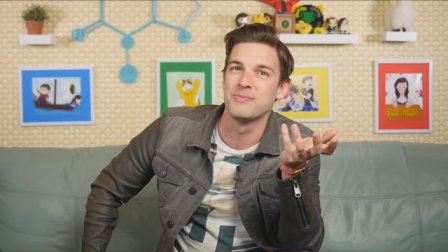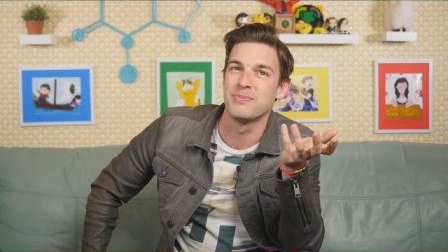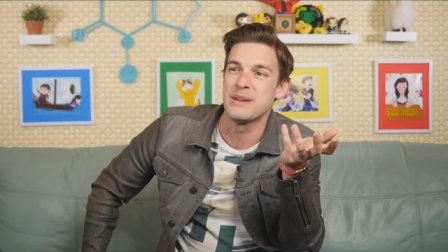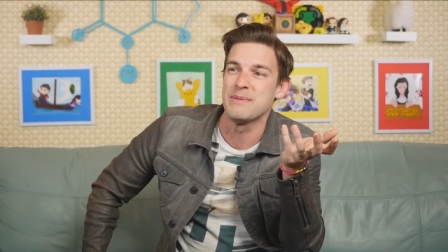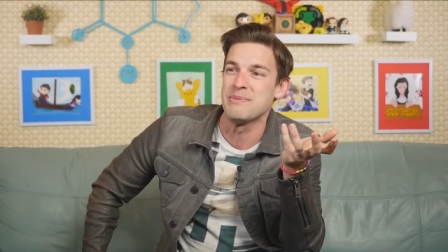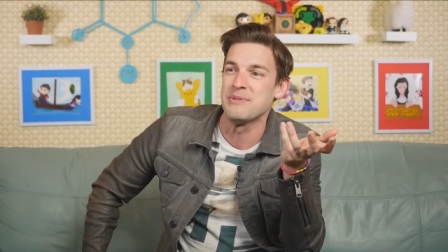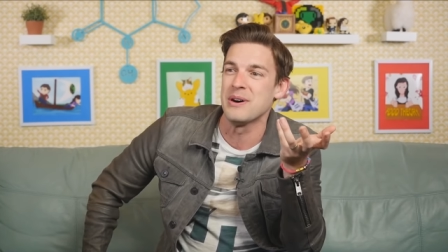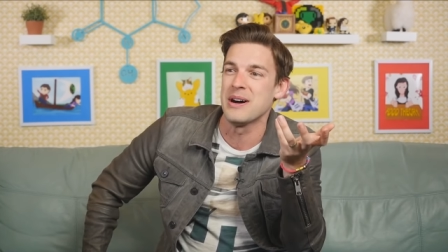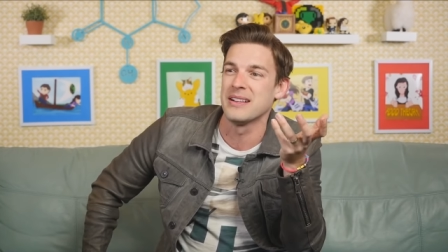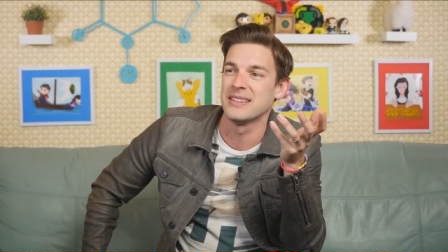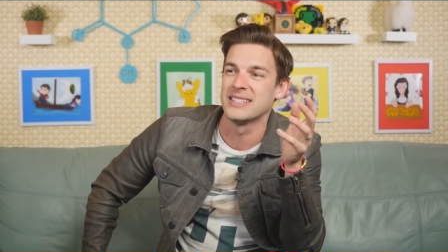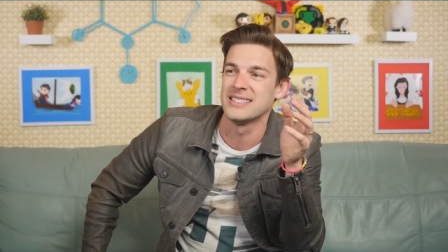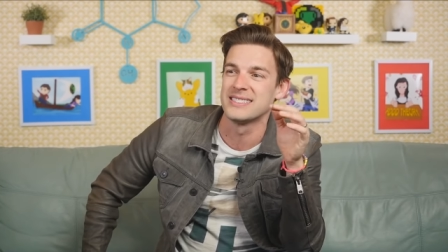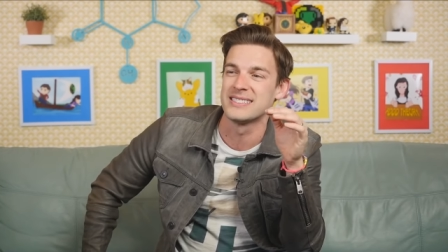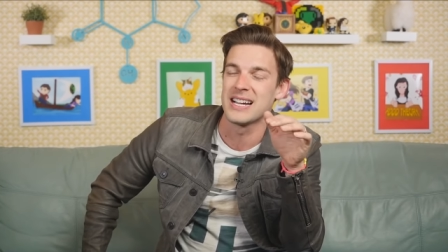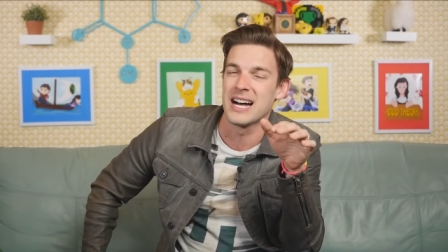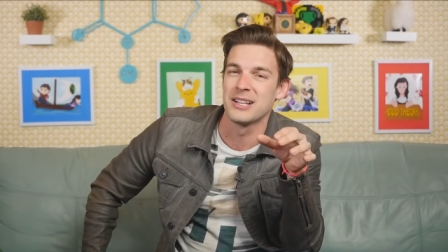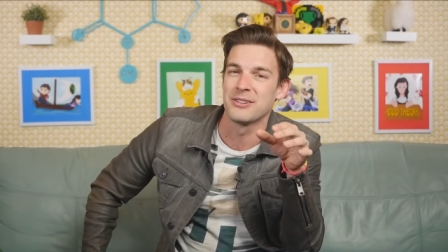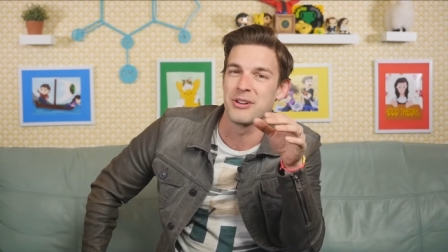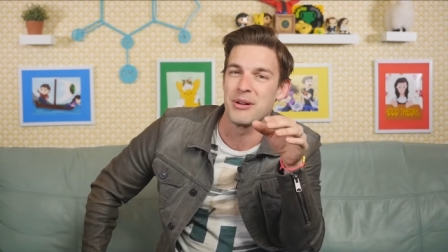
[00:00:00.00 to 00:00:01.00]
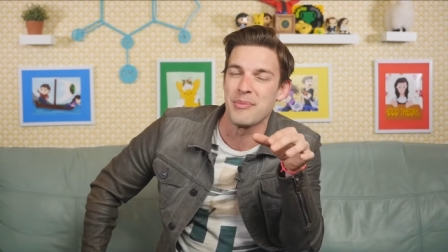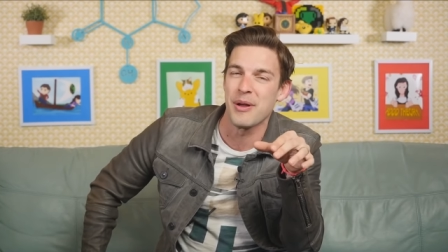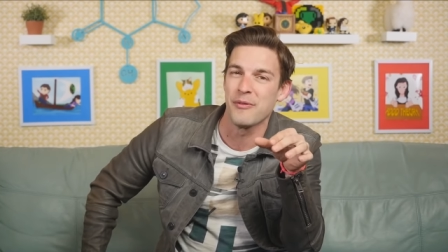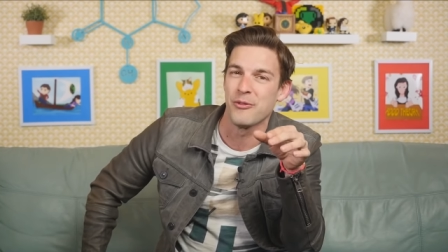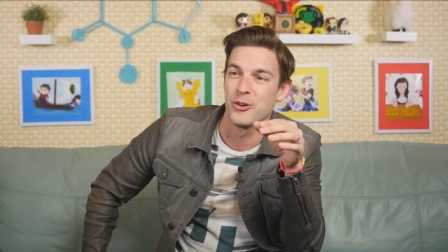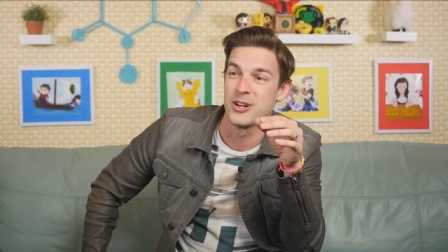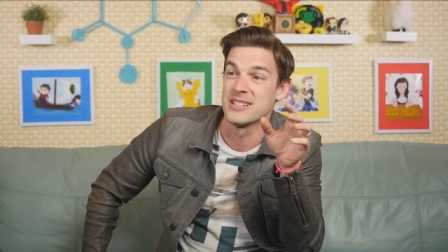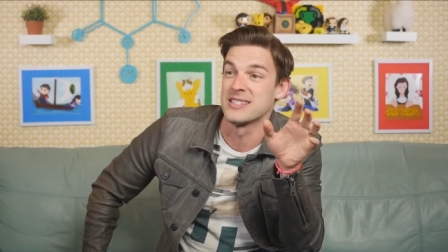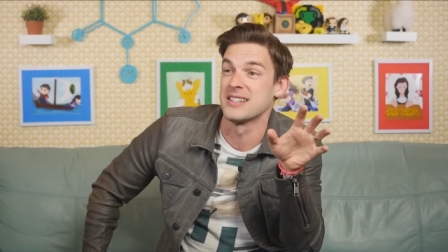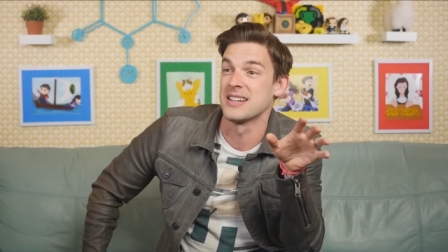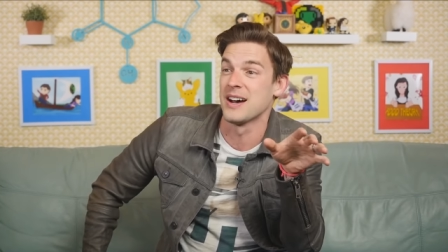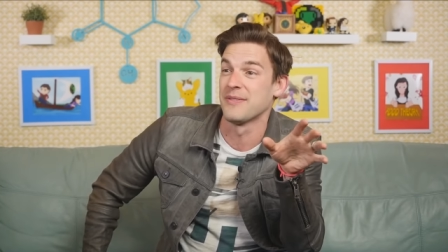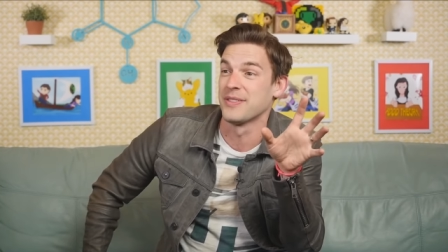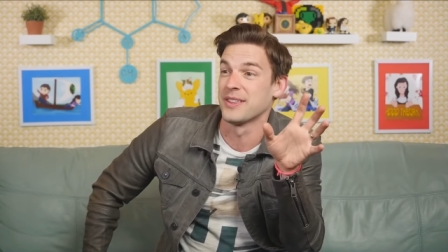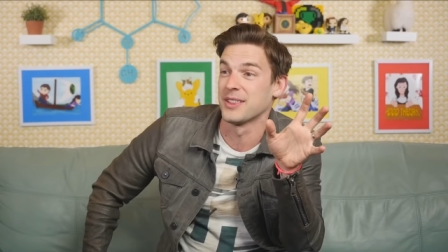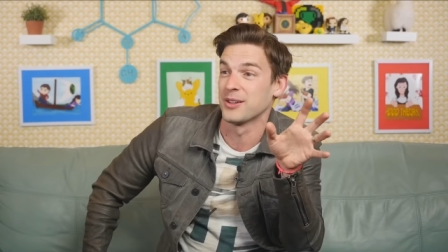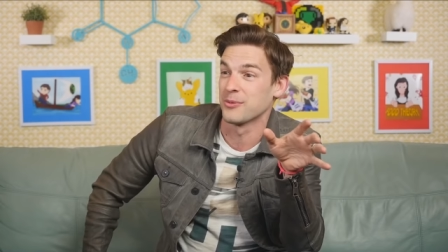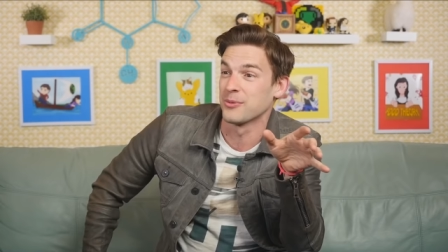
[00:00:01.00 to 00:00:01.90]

people at least tolerate my voice enough that they're